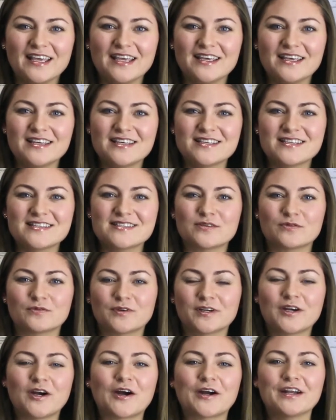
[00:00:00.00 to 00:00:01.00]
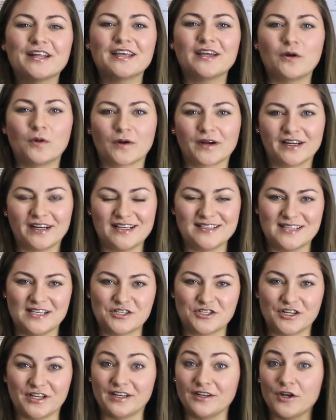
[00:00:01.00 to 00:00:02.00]
is regarding
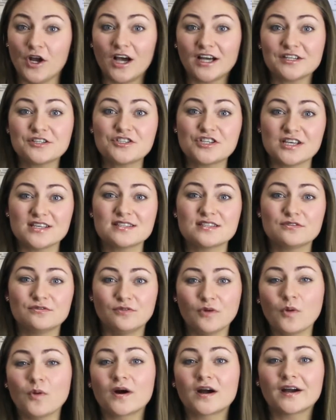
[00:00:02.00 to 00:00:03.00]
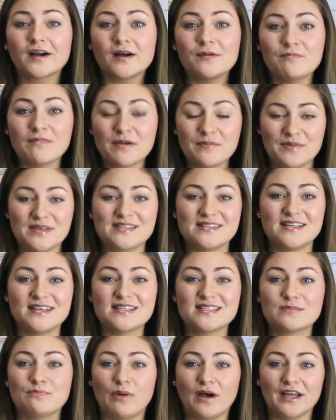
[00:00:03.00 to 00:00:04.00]
organization, not just for my
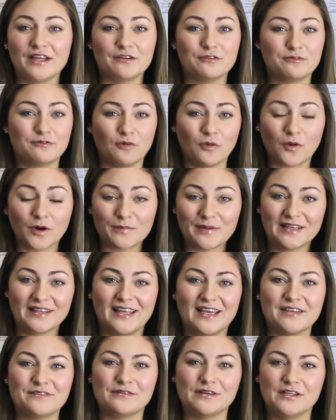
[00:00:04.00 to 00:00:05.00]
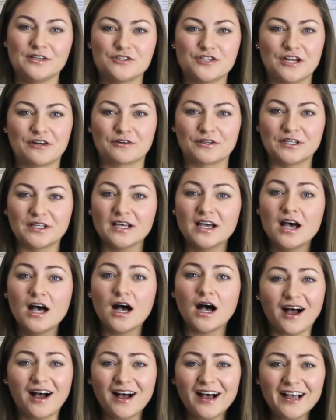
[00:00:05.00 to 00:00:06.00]
business, but for my life in general.
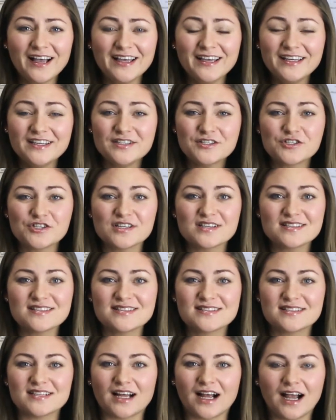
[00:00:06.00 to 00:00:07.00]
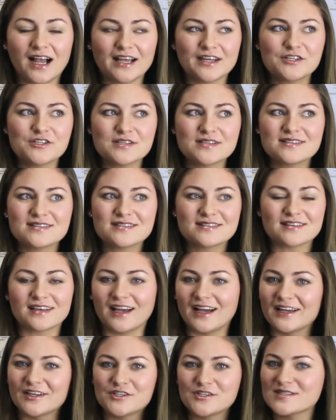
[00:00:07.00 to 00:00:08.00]
I just
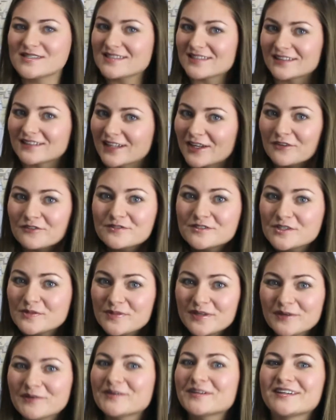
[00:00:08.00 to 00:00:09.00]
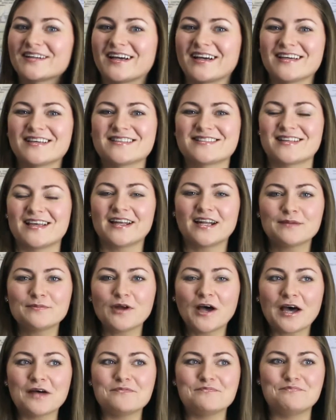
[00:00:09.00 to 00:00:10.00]
love to be organized, and I'm
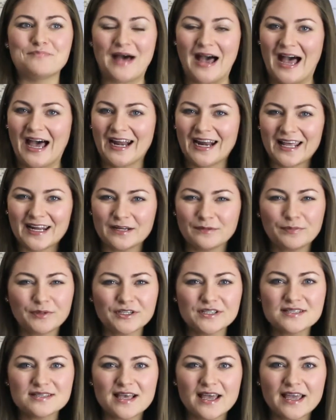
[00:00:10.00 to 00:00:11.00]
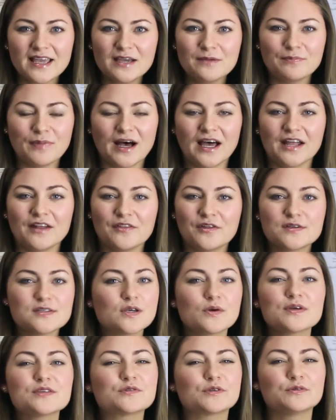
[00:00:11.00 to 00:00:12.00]
not bad at it per se, but there's
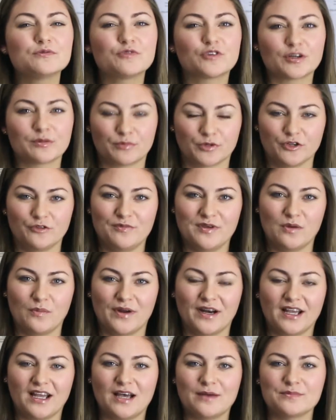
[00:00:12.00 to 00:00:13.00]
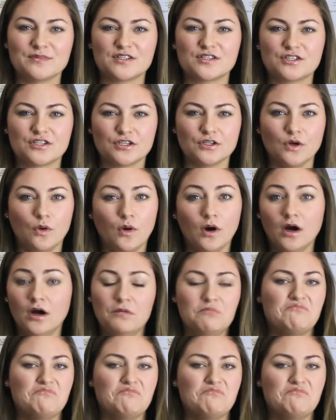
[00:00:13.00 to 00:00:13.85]
always room for improvement when it comes to